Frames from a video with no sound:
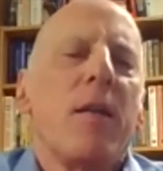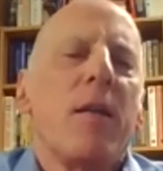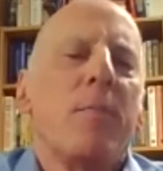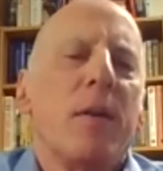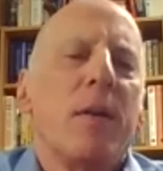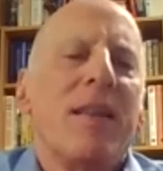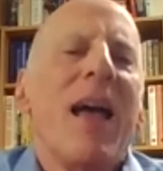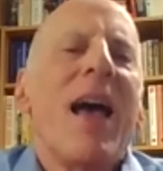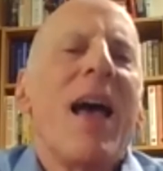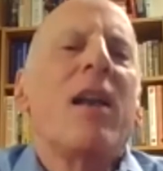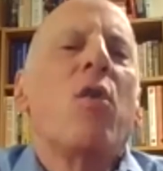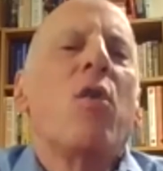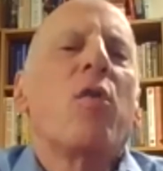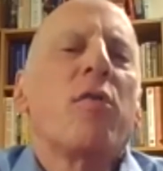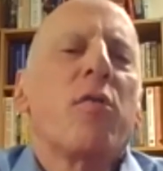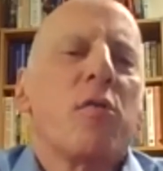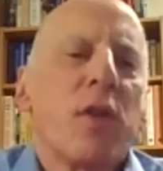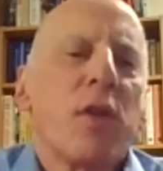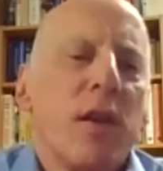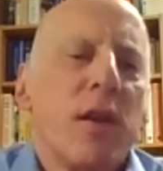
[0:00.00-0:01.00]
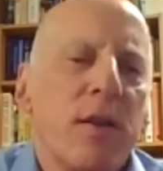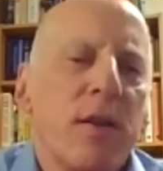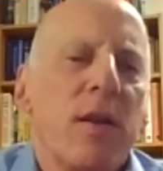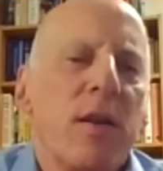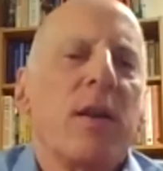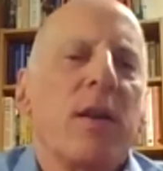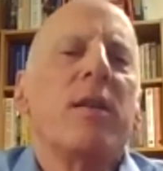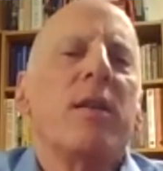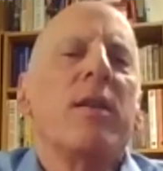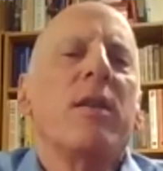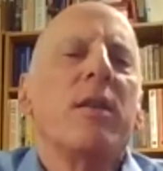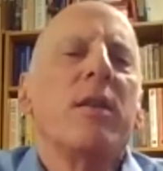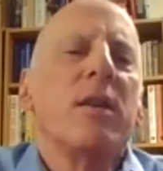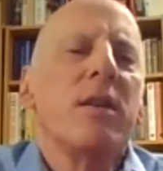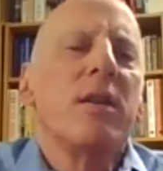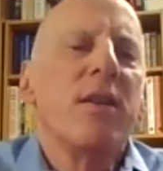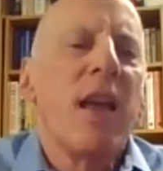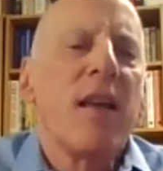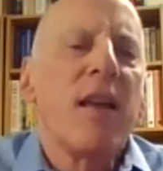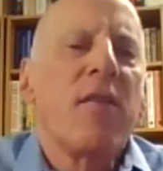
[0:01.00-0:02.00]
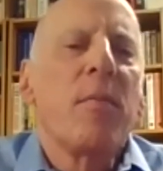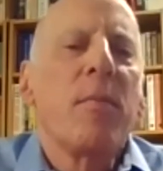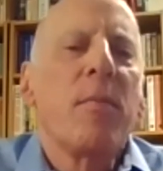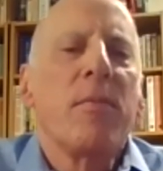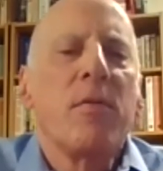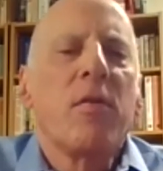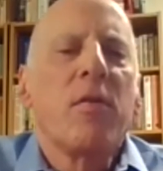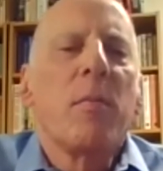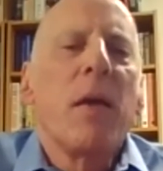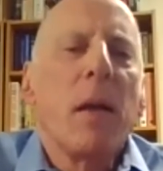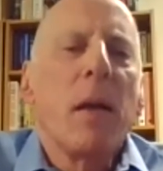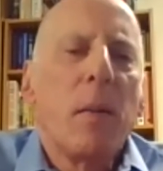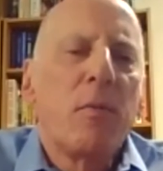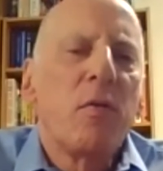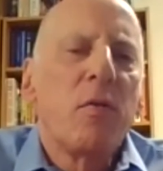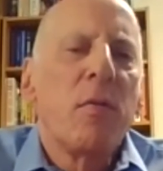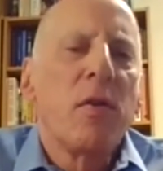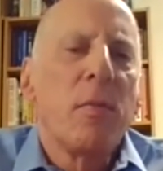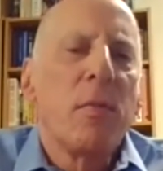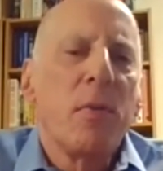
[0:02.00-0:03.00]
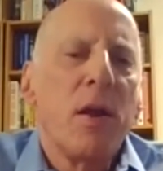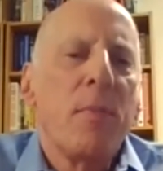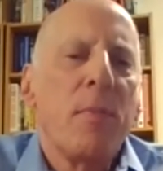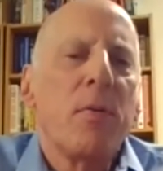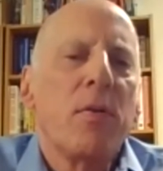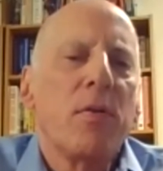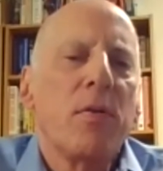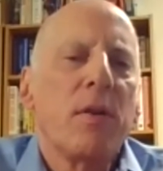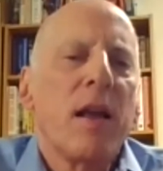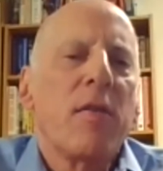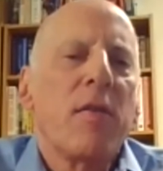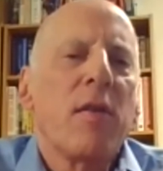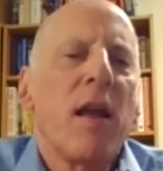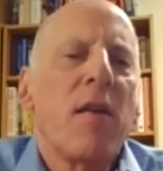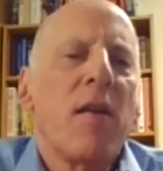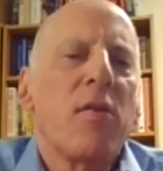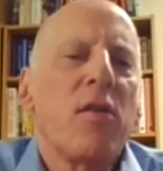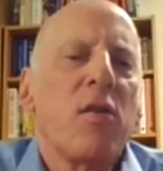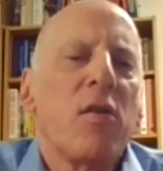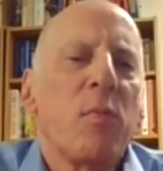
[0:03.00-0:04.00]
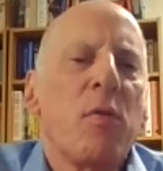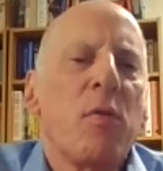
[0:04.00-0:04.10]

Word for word: but dad also can take some help from other people as he's